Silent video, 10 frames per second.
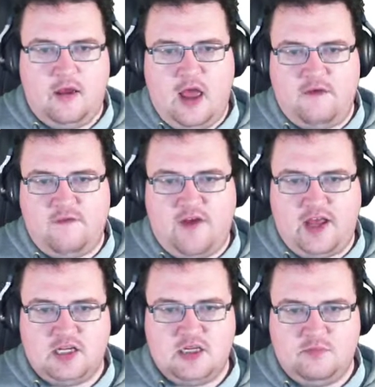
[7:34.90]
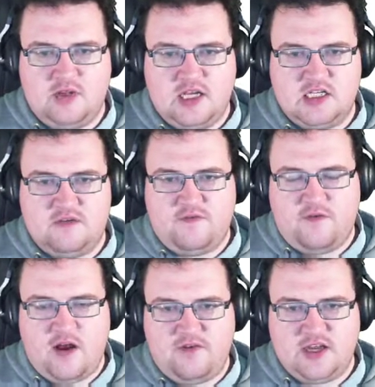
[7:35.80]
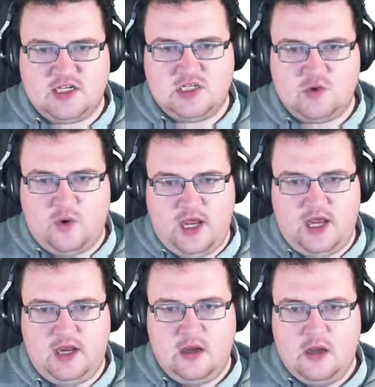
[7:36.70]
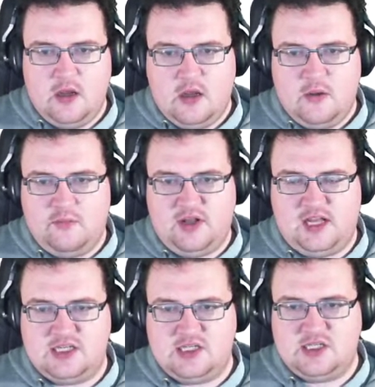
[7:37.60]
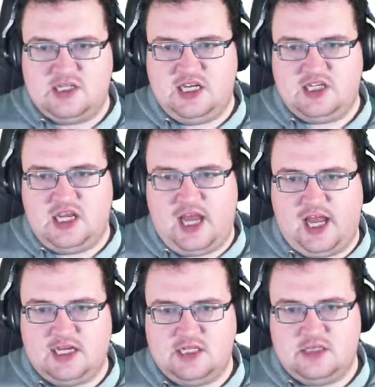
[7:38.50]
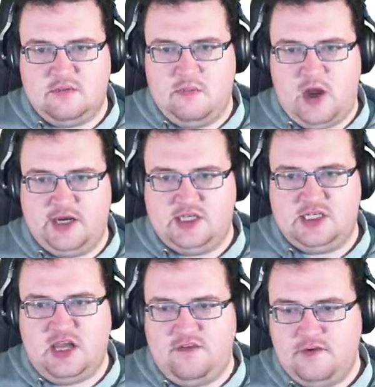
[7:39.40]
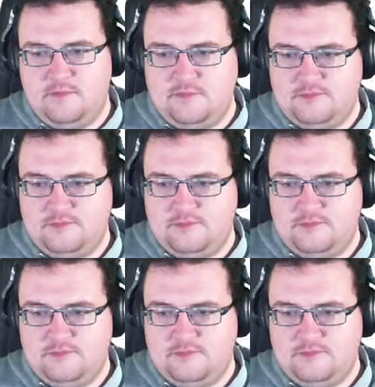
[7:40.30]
f of x plus 5x squared plus 6x minus 7,